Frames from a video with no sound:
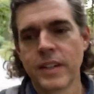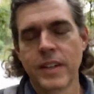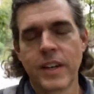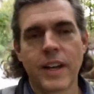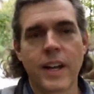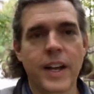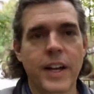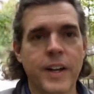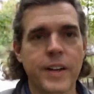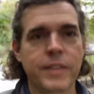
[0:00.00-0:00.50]

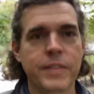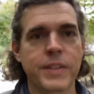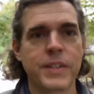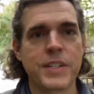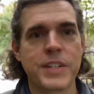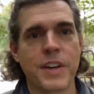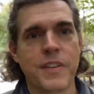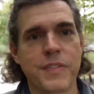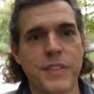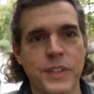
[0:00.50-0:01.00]
They're
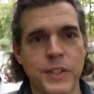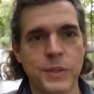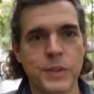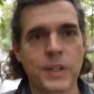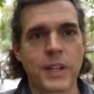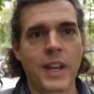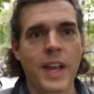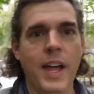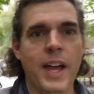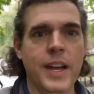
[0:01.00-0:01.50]
definitely
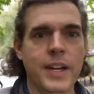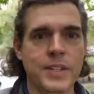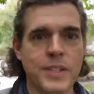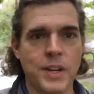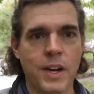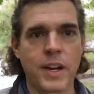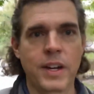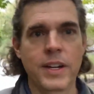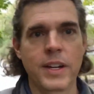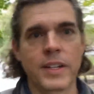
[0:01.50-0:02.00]
reliant
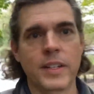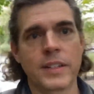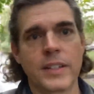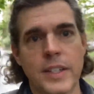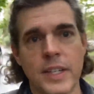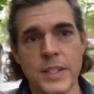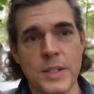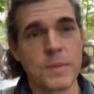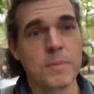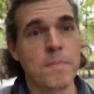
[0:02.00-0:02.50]
on it. It
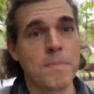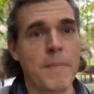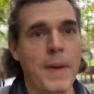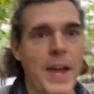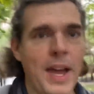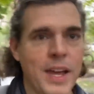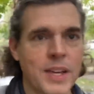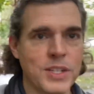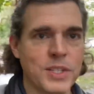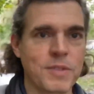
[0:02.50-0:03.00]
gets
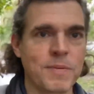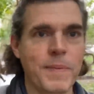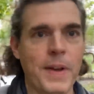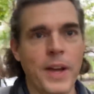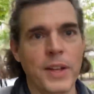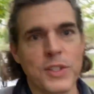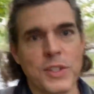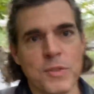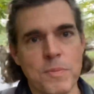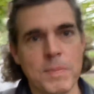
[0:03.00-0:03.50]
mass
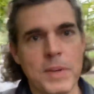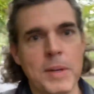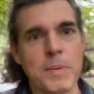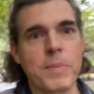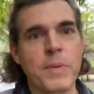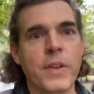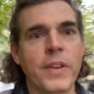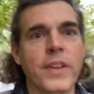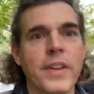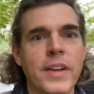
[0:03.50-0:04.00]
amounts of
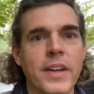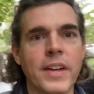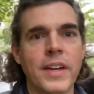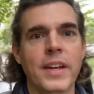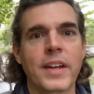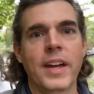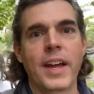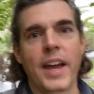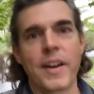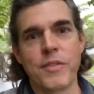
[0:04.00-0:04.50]
people
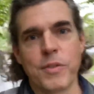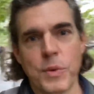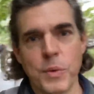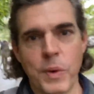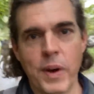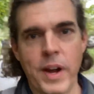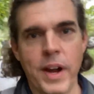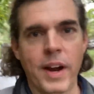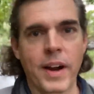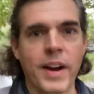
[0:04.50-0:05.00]

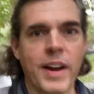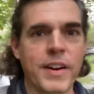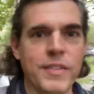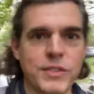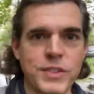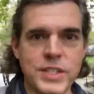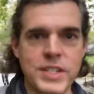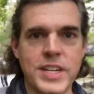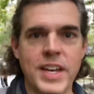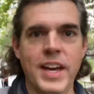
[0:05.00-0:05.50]
everywhere,
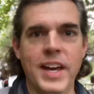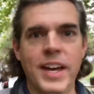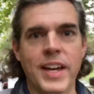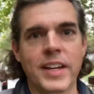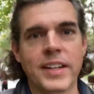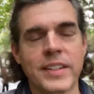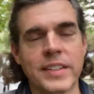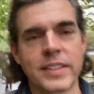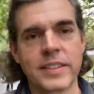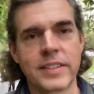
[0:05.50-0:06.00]
every day.
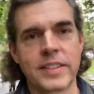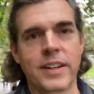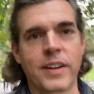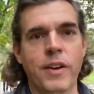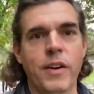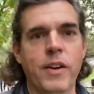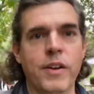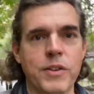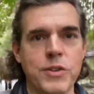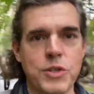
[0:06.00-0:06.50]

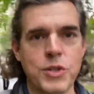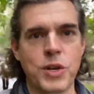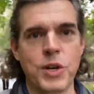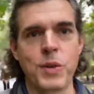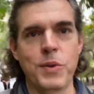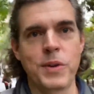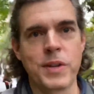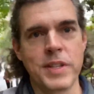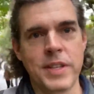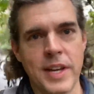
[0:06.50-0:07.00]
I'll show you
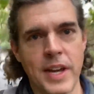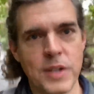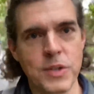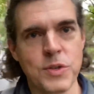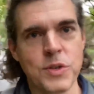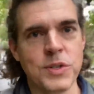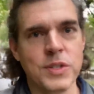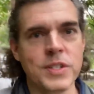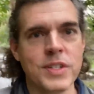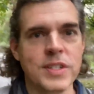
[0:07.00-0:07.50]
one of the
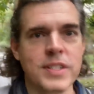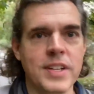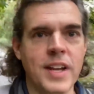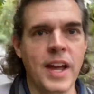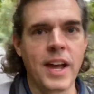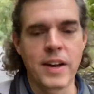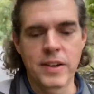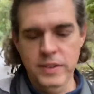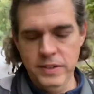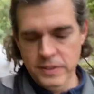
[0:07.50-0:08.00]
entrances
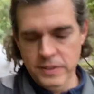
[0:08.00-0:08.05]
now.